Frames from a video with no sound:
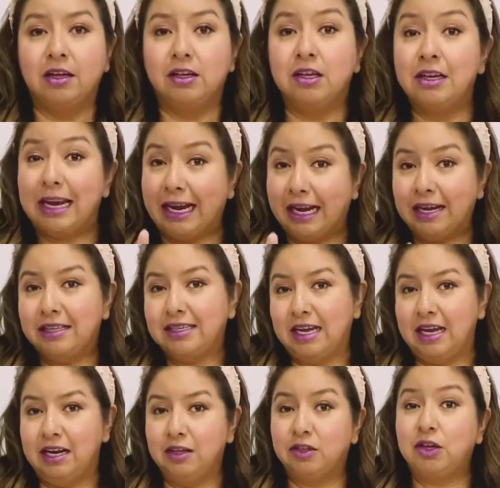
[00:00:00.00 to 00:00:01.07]
Like I said,
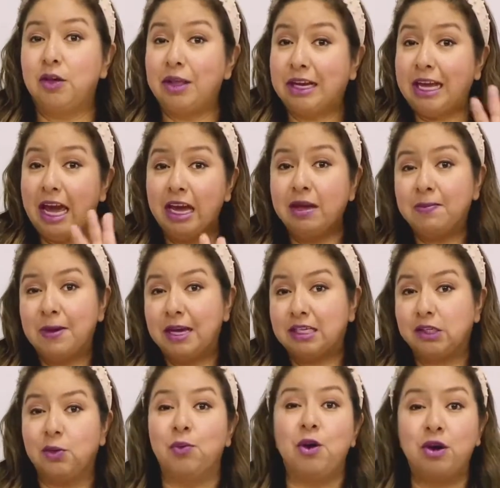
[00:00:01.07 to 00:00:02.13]
so the cake mix
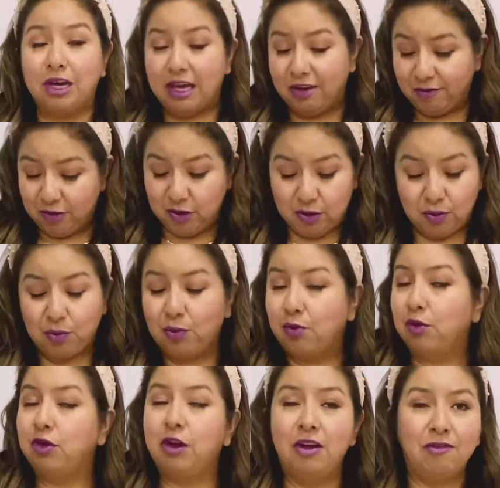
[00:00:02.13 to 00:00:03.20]
will give you,
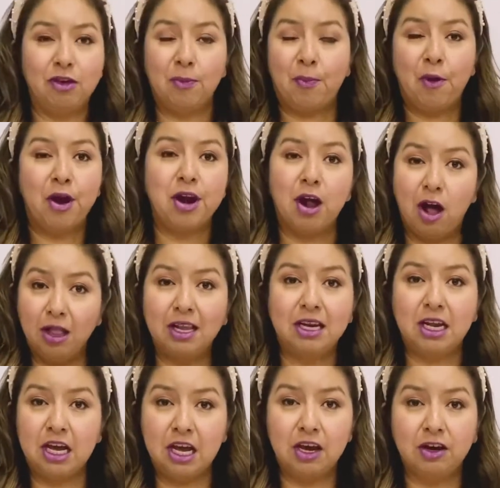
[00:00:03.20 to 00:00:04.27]
if you pour it all in
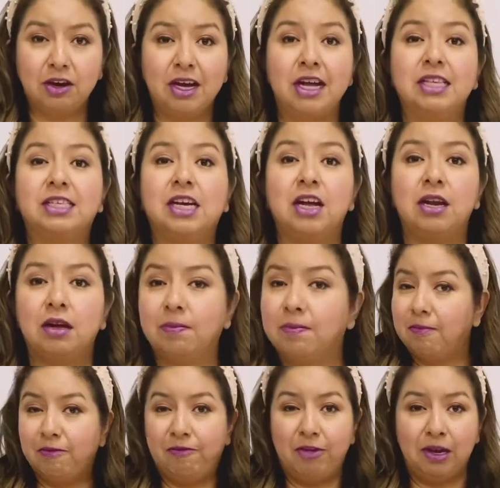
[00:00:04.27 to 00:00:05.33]
here, it's gonna
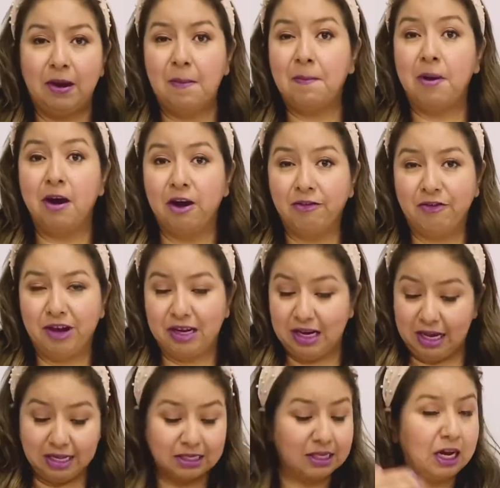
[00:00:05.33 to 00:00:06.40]
fit perfectly.
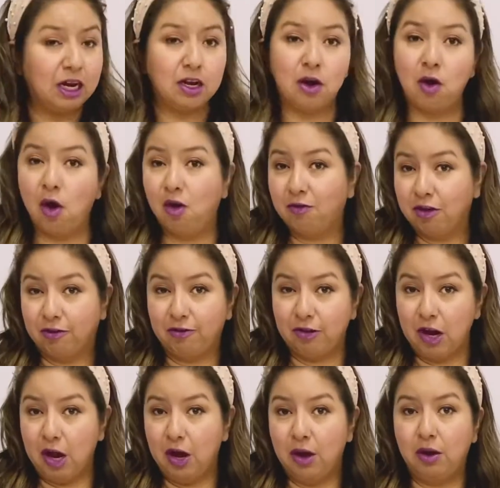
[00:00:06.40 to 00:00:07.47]
It's not gonna
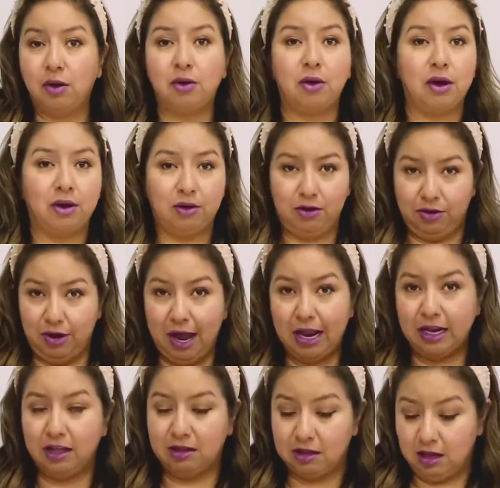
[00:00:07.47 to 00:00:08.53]
overflow or
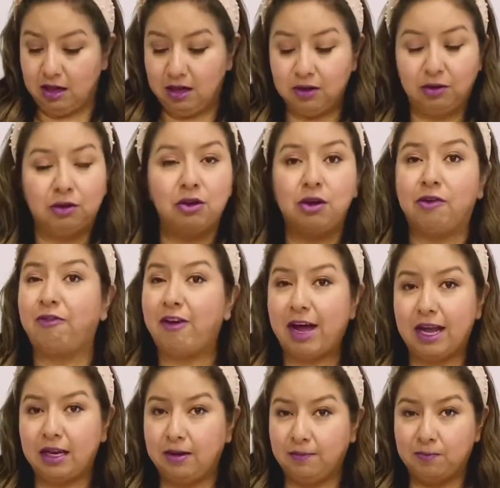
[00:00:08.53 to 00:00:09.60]
anything. It'll cook
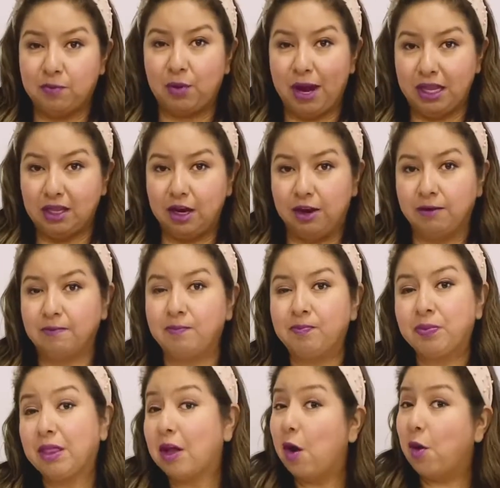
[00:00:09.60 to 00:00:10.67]
fine right there.
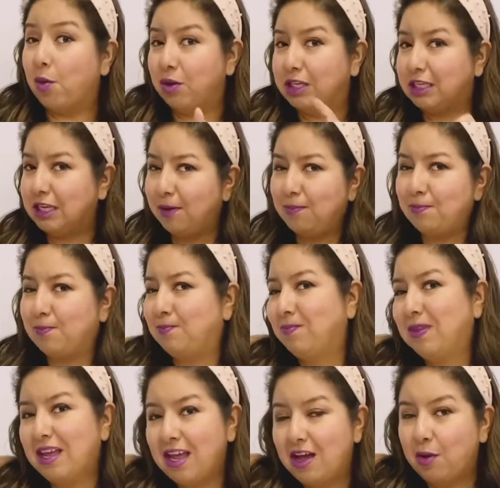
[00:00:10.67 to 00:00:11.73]
Oh,
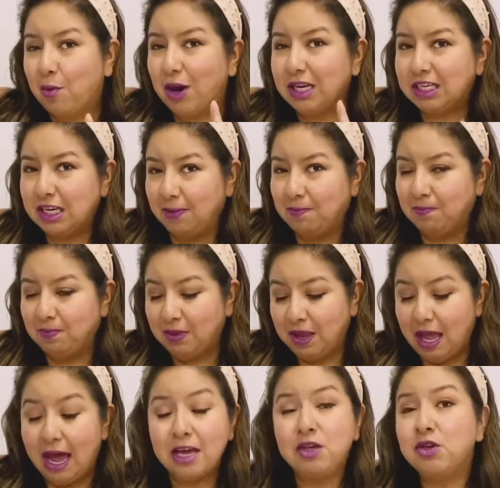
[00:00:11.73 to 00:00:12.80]
one tip.
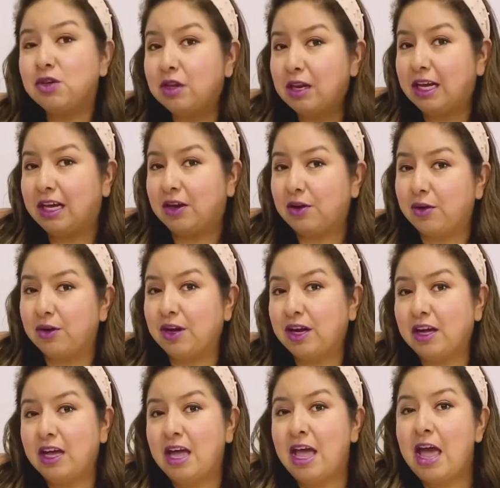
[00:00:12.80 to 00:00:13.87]
I usually cook
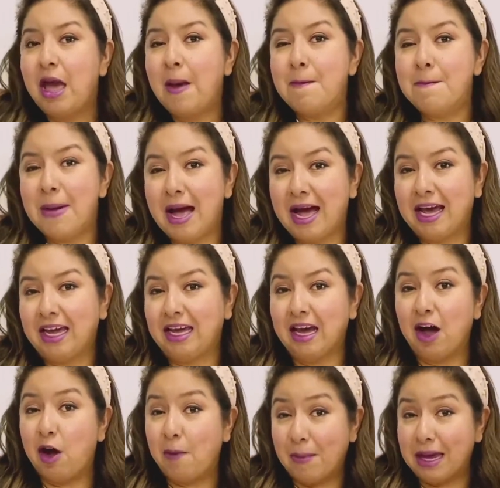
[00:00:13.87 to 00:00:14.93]

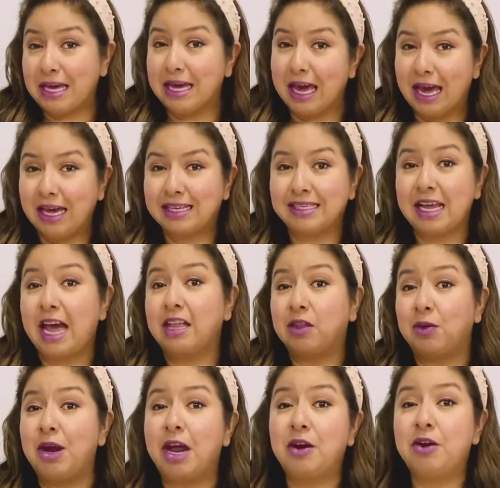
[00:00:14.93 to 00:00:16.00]
all my cakes at
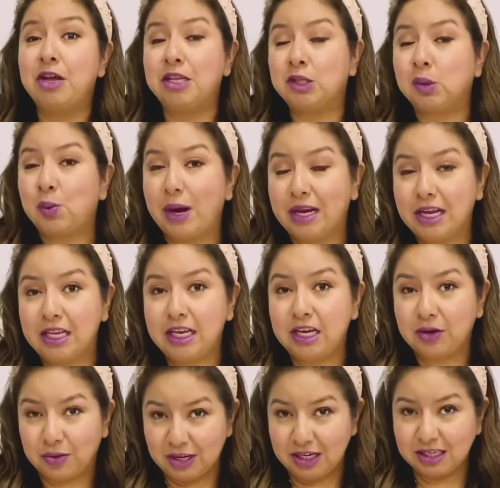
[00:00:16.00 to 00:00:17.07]
320
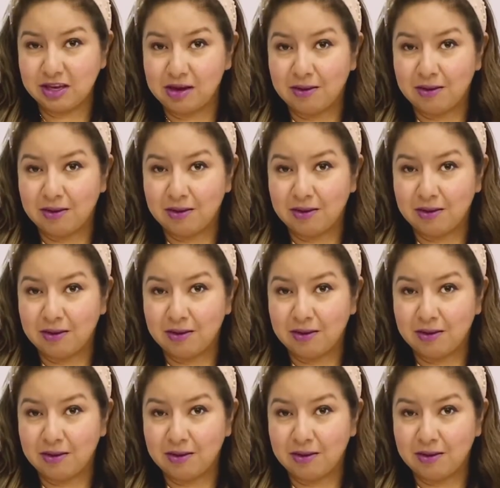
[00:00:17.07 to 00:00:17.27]
degrees.